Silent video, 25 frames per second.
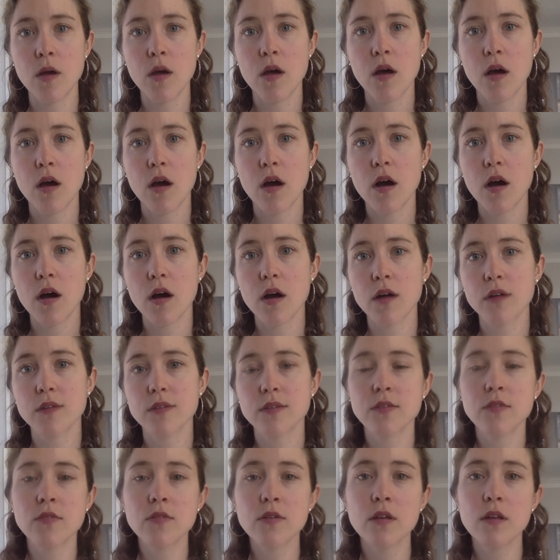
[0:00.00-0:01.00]
are
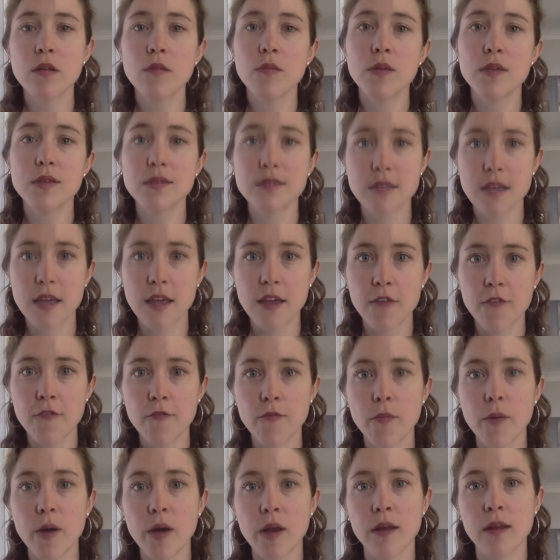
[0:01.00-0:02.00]
still going to be safe,
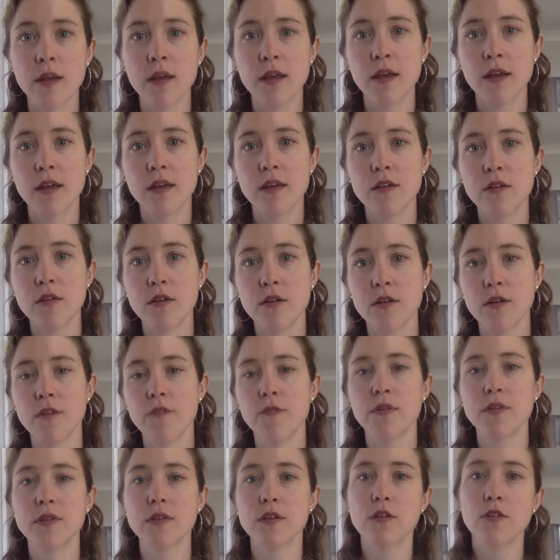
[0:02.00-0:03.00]
but if
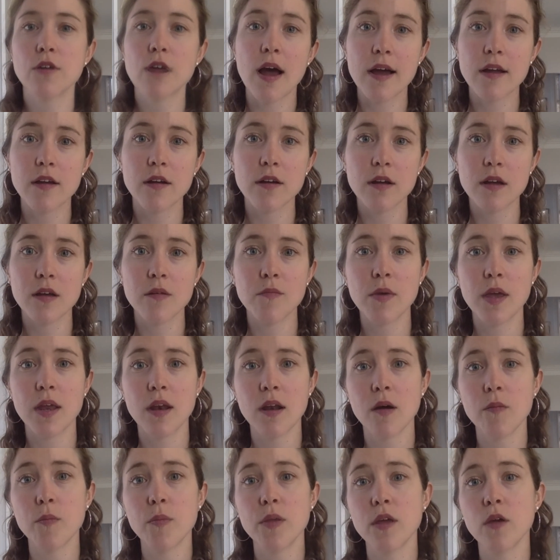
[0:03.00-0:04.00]
it's a cracker, it may
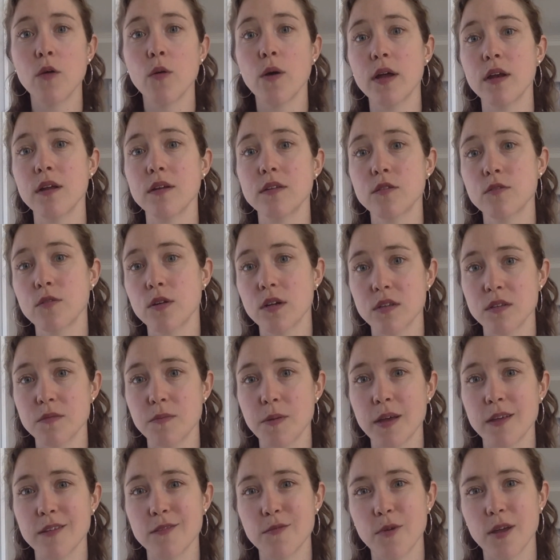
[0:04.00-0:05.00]
not be quite as crisp
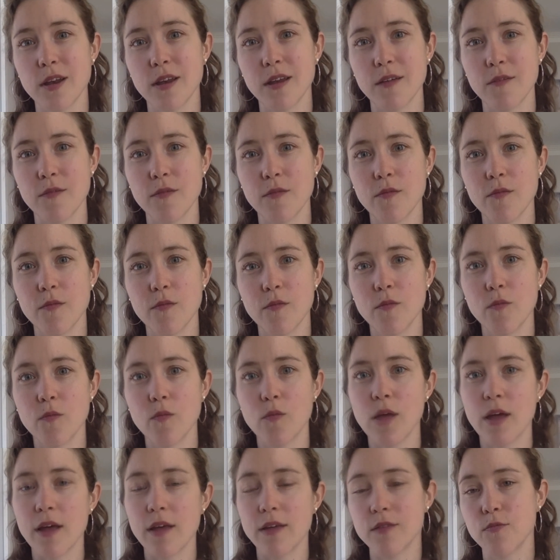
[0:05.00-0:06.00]
as when
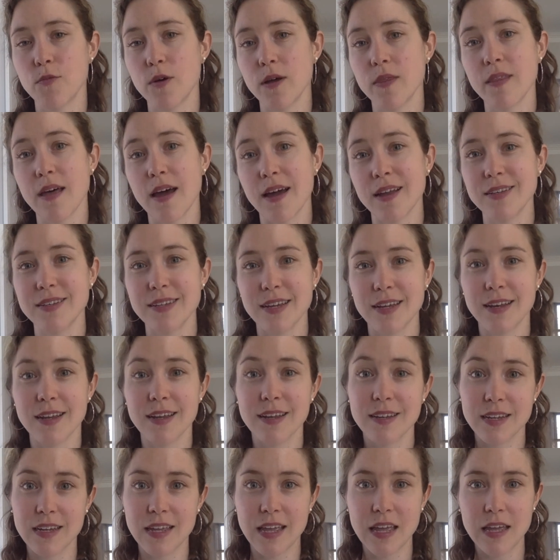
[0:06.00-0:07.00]
that date
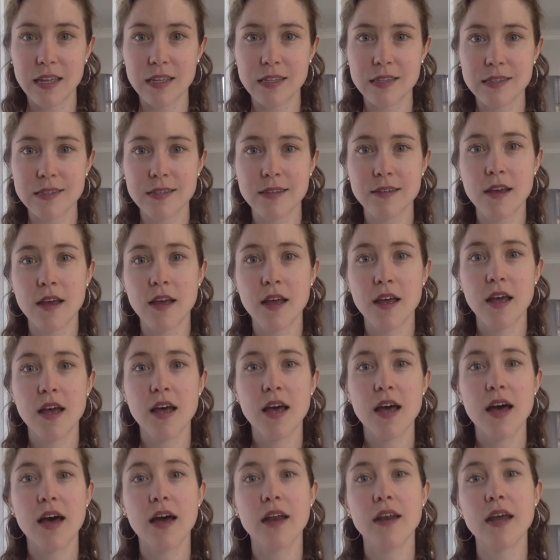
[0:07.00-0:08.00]
indicates.
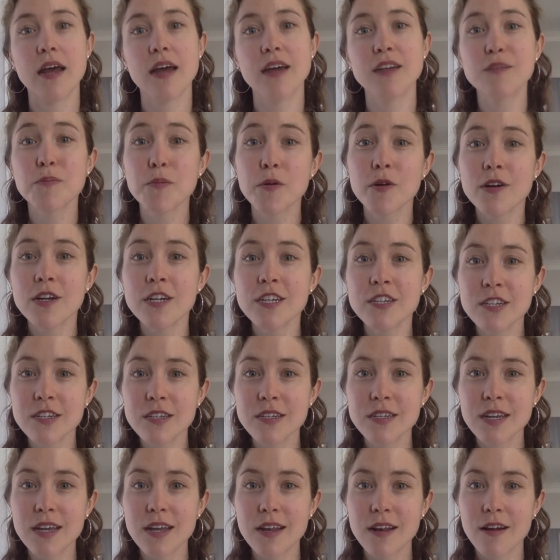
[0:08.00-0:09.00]
An expiration
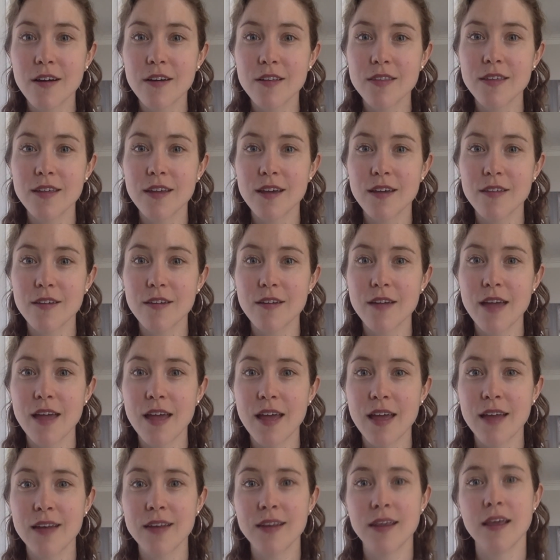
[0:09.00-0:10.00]
date, on the other
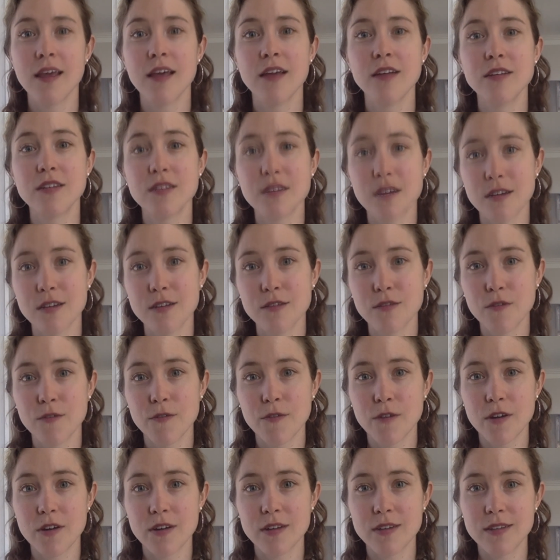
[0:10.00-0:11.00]
hand, does
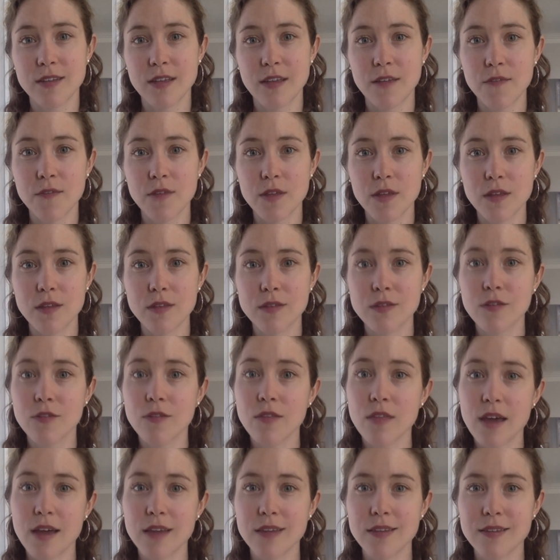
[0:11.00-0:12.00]
refer to safety, so
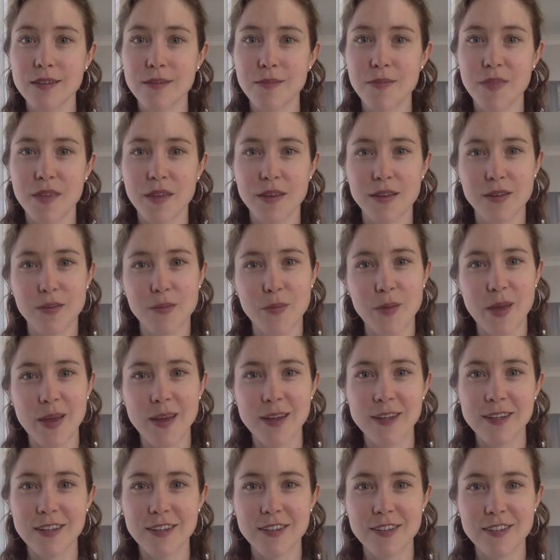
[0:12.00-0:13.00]
that's something to pay
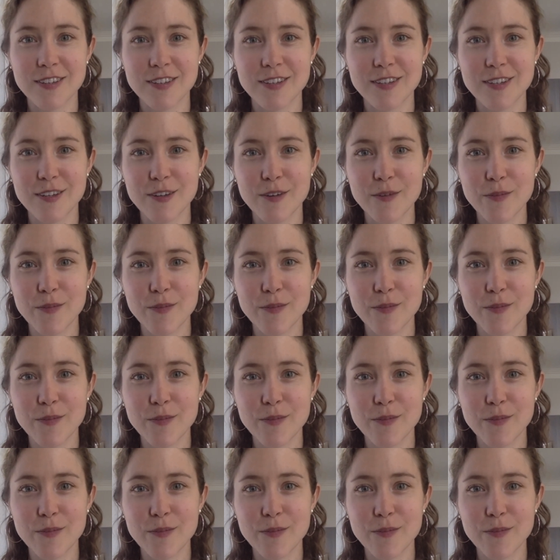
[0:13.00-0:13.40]
attention to.